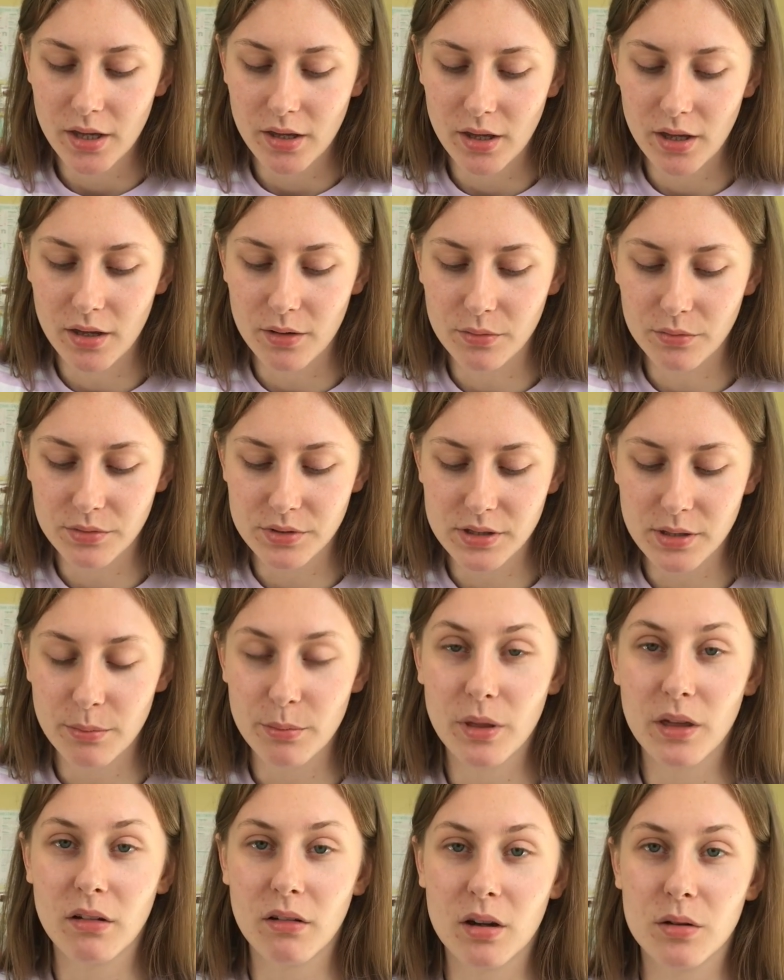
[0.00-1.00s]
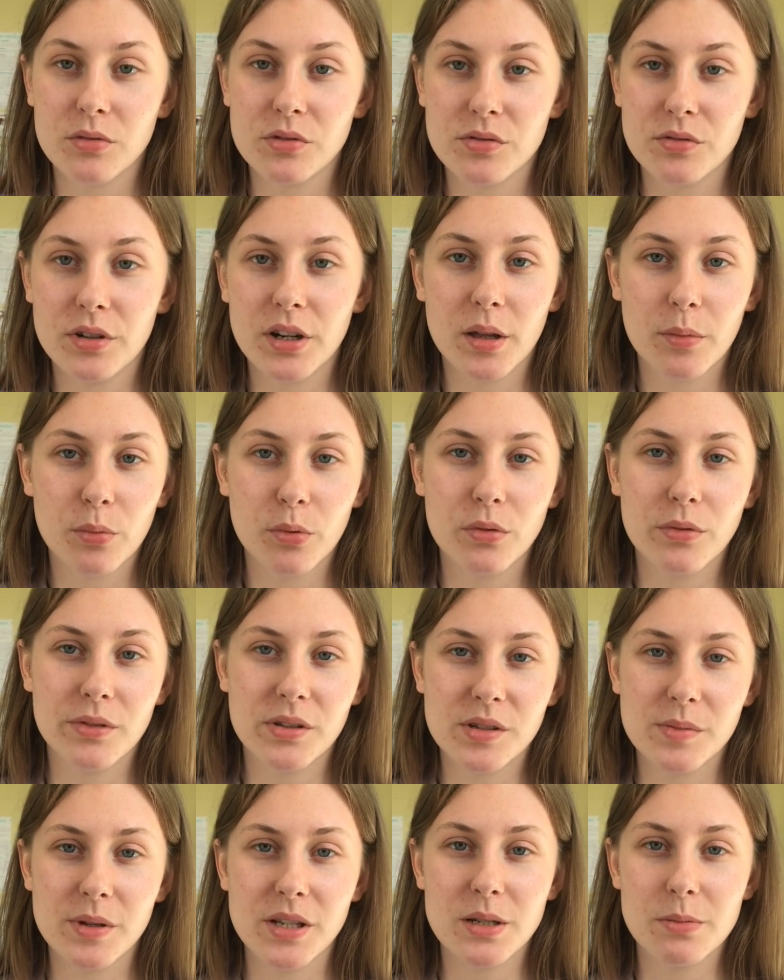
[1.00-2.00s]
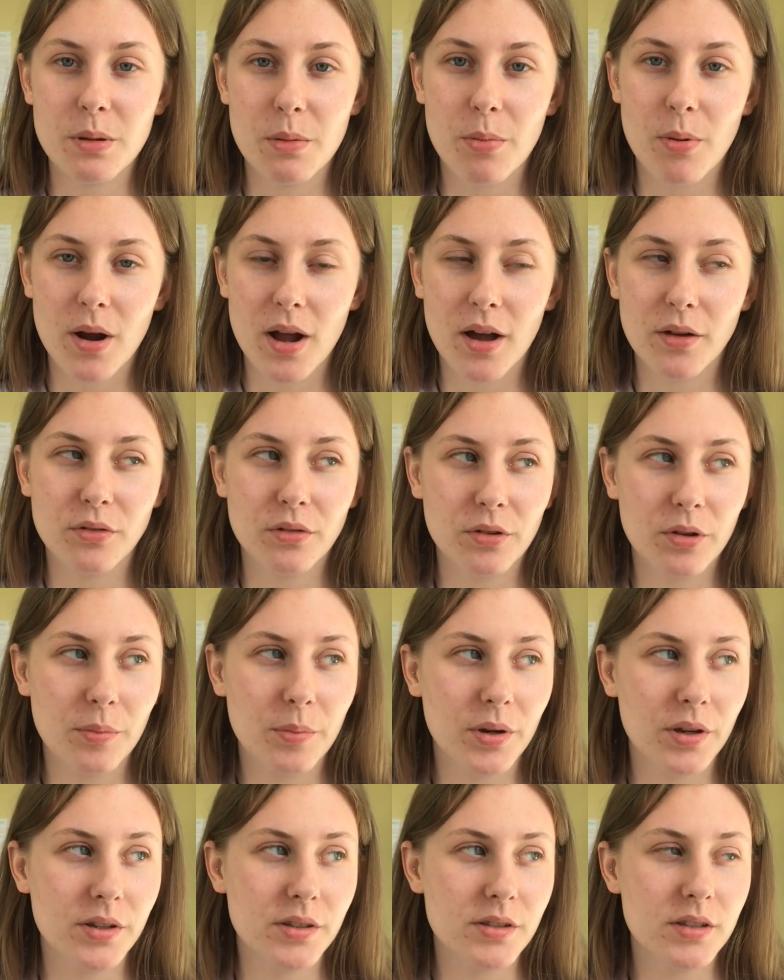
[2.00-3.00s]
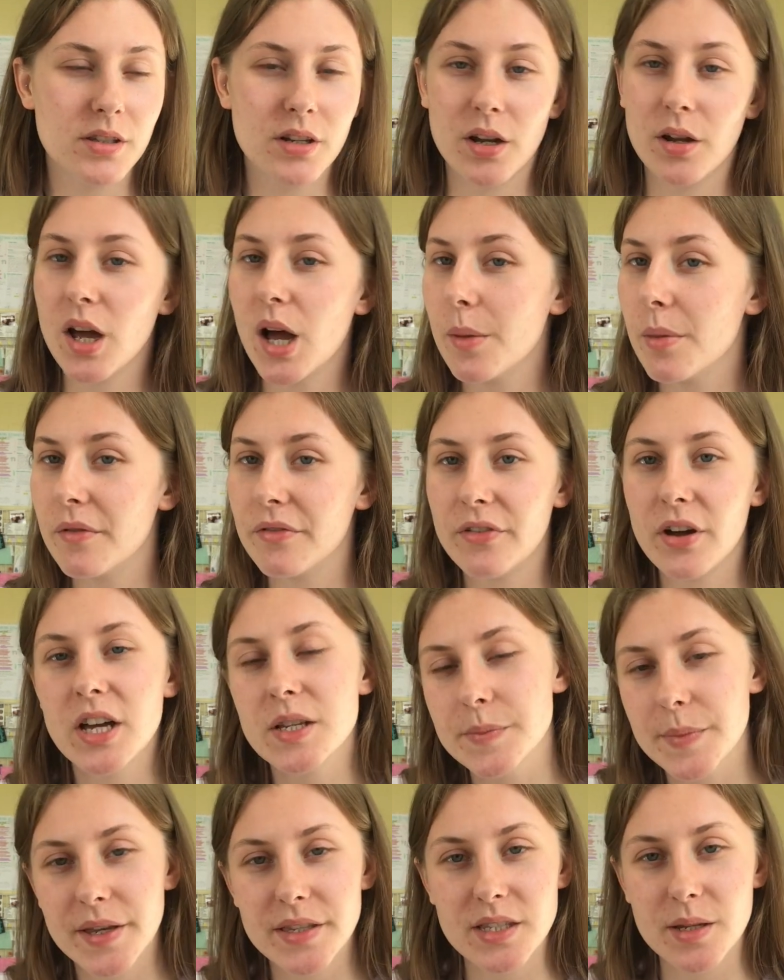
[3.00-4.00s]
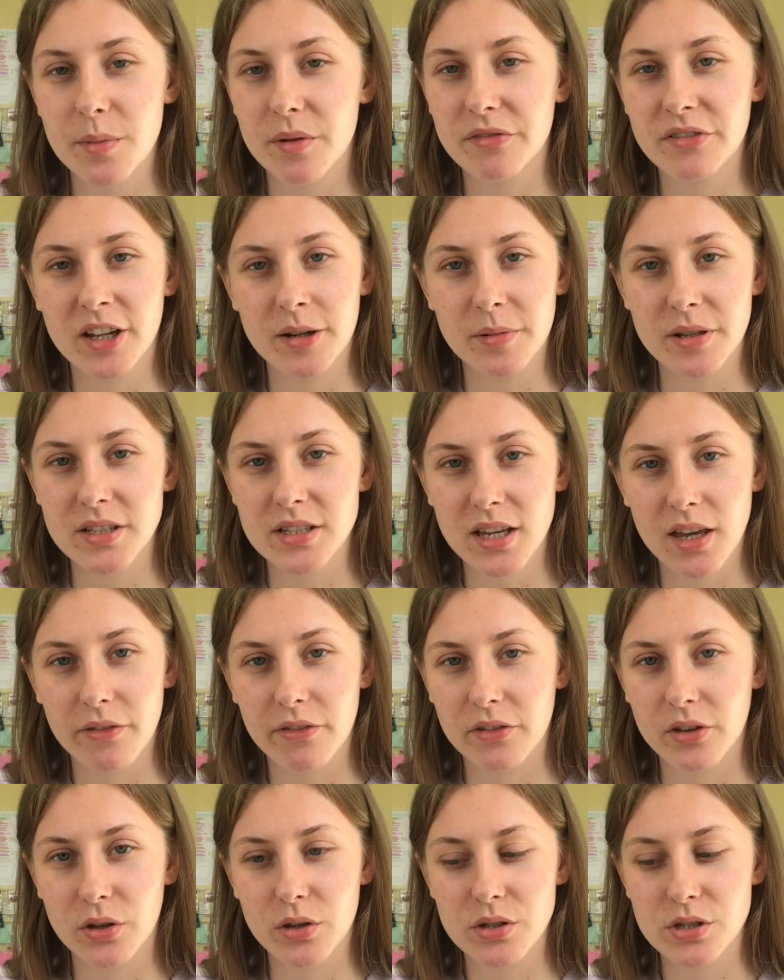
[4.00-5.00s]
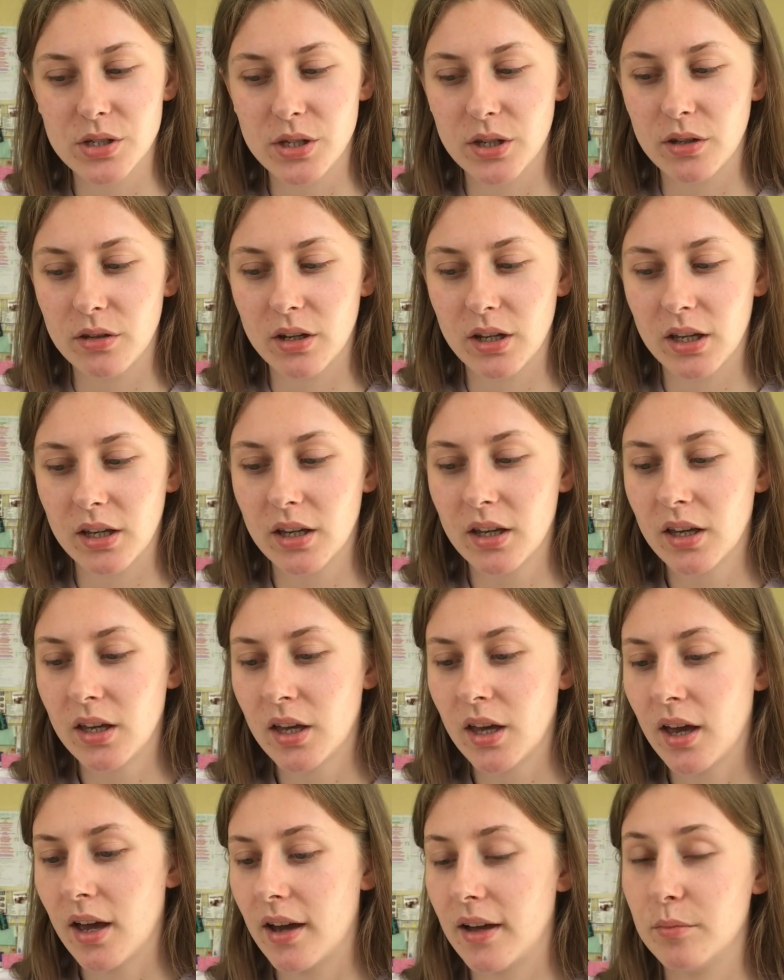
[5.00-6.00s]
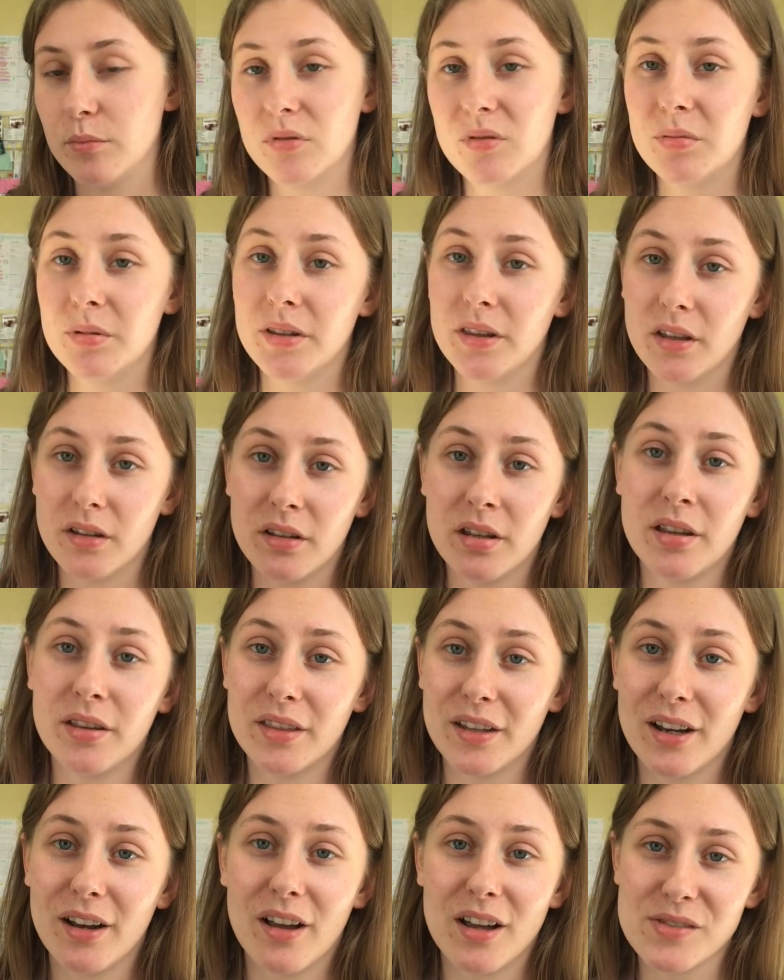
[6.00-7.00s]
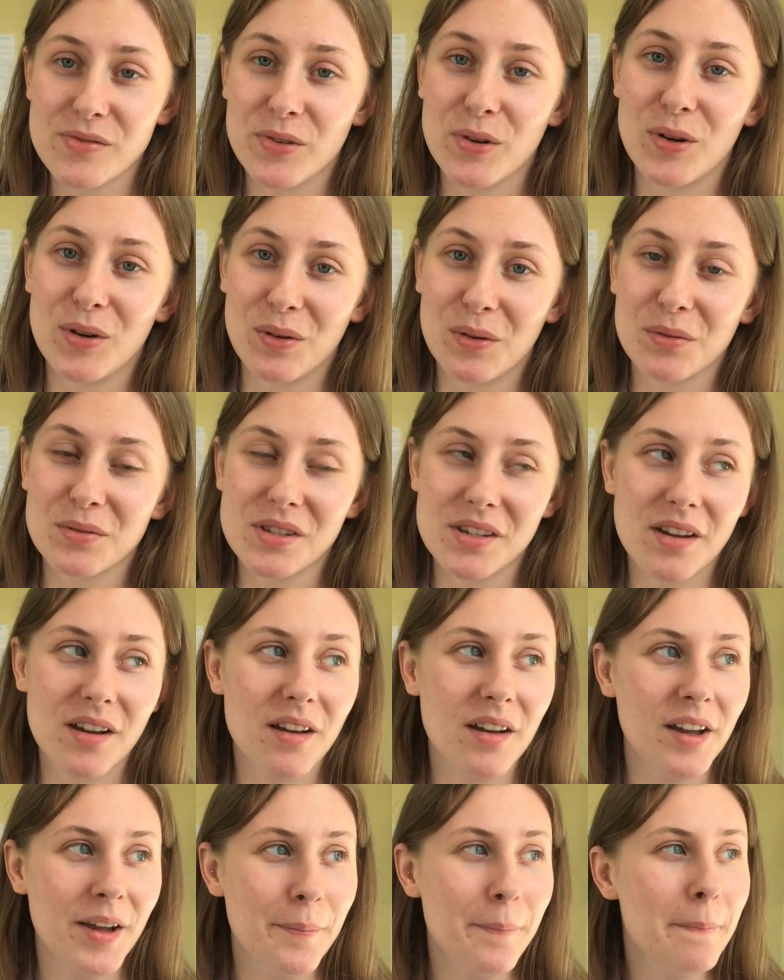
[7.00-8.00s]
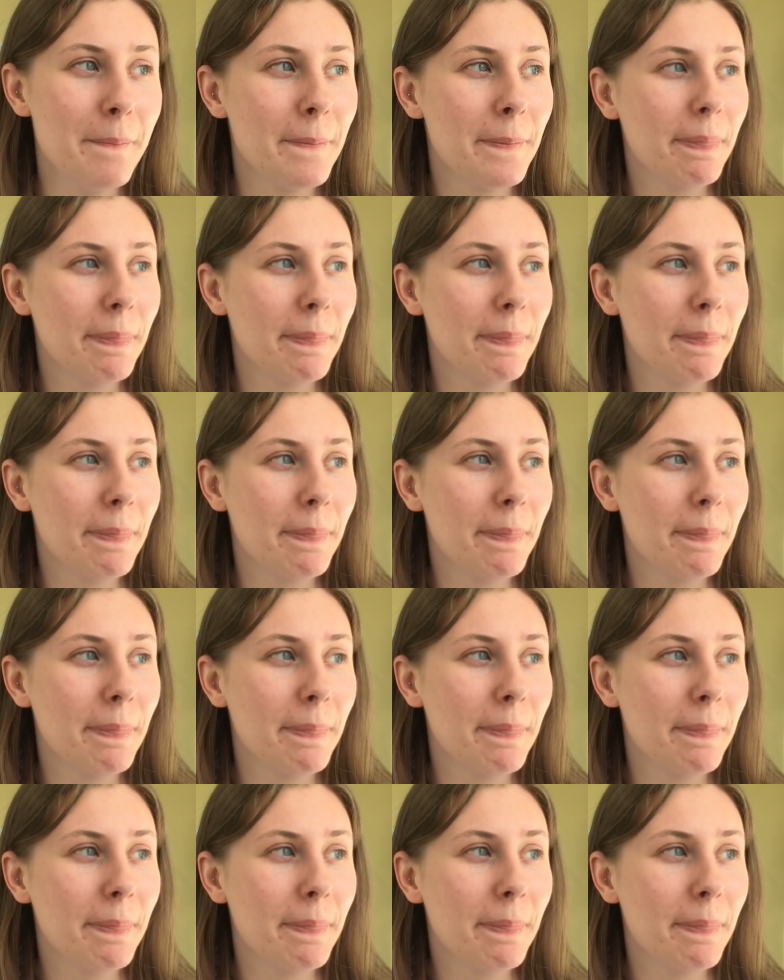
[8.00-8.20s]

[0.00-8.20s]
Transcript: It was something that was really important to me to be proud of it, because, you know, I'm the first person in my family to ever go to uni, and probably that last for a long time.